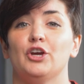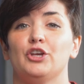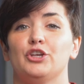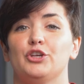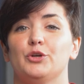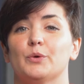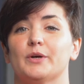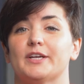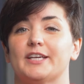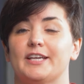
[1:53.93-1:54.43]

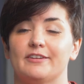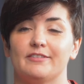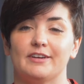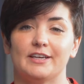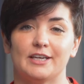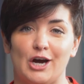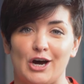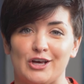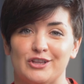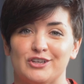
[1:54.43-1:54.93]
you're
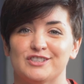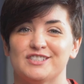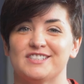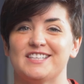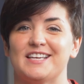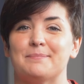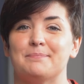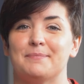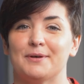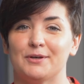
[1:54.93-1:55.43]
giving others
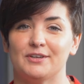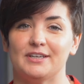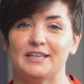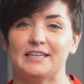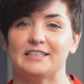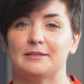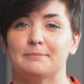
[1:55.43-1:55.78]
the ability